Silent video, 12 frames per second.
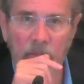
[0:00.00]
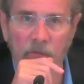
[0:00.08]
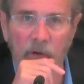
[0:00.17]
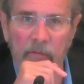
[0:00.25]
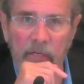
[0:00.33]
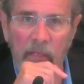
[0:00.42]
Ms.
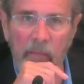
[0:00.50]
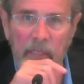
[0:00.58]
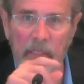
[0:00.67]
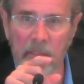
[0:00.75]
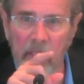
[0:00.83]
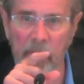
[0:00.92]
Gregory, let
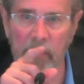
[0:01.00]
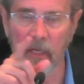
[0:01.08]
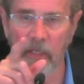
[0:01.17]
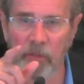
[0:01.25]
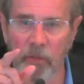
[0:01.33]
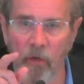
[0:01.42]
me
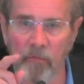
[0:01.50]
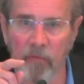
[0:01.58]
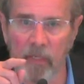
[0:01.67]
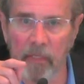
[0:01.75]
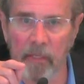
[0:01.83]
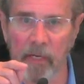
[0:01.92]
cut you off
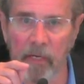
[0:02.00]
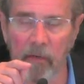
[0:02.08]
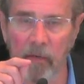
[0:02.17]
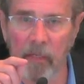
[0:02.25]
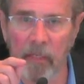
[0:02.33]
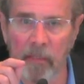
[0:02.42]
right
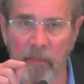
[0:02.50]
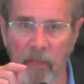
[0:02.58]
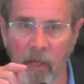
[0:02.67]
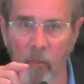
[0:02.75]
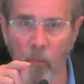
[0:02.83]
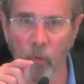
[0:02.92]
there, and
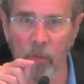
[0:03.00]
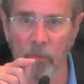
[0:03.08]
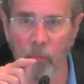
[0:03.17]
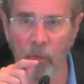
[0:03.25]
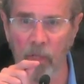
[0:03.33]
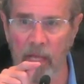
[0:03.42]

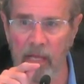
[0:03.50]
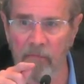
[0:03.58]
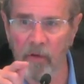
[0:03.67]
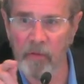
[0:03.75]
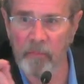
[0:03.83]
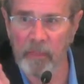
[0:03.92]
we'll have
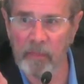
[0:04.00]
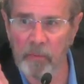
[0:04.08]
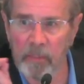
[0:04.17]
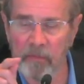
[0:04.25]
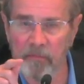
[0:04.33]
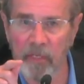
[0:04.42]
other
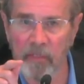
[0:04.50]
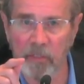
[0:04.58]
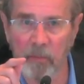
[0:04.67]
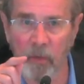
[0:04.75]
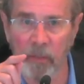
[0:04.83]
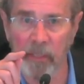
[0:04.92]
people give
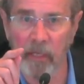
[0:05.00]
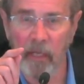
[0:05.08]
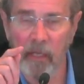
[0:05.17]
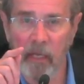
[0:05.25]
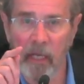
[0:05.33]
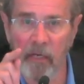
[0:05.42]
testimony.
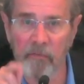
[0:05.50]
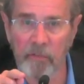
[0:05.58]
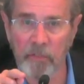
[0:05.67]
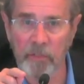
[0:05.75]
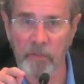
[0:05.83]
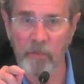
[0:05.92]
And if you
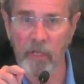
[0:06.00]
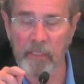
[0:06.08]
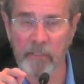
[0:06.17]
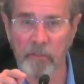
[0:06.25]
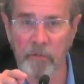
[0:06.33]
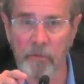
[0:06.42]
still
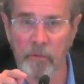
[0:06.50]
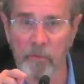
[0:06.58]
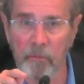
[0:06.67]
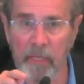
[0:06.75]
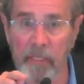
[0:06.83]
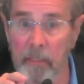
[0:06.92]
like to
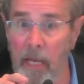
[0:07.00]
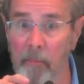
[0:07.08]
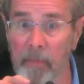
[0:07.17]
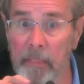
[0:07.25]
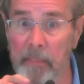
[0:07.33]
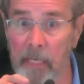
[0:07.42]
make
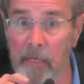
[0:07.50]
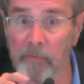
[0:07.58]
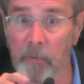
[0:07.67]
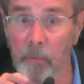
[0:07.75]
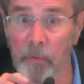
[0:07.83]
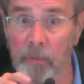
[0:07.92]
comments
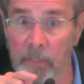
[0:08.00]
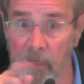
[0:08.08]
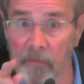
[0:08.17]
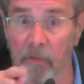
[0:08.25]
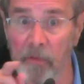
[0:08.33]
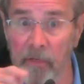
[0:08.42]
afterwards
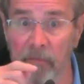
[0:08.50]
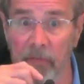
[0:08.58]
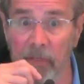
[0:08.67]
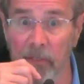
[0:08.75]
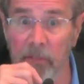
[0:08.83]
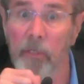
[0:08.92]
after they're
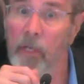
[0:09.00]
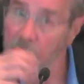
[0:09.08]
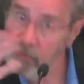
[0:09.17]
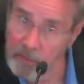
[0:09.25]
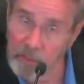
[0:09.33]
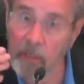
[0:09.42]
finished,
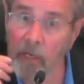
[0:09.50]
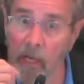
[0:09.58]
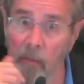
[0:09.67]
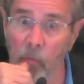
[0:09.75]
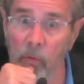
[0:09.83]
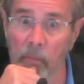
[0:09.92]
then you can
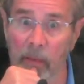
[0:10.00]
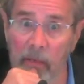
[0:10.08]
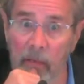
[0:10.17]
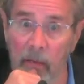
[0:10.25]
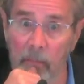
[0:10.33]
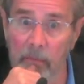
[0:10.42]
come one
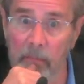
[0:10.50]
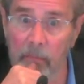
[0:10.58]
back up.